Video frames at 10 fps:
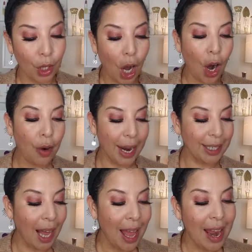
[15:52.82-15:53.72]
All right,
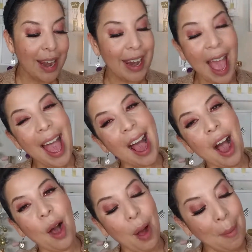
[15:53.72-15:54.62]

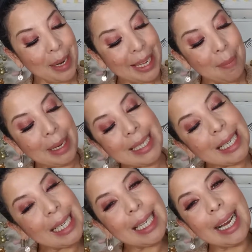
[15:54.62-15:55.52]
now I'm gonna get my
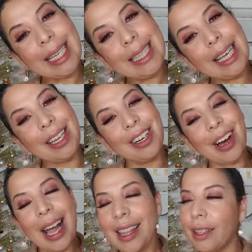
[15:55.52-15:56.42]
teeny tiny
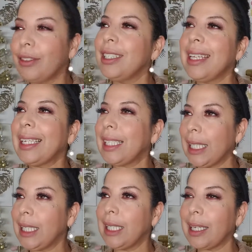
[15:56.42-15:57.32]
little, I love to say
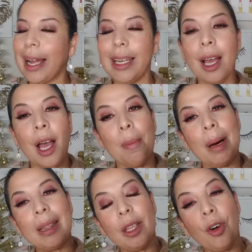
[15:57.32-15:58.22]
teeny tiny,
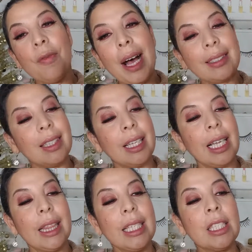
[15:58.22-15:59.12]
my little
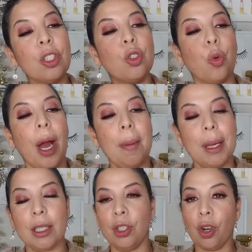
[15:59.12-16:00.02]
Vaseline. This is great
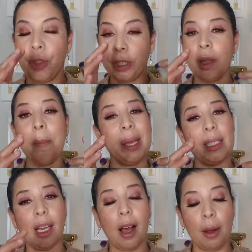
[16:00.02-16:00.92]
because, you know, there's a big
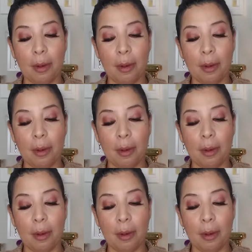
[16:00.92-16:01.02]
tub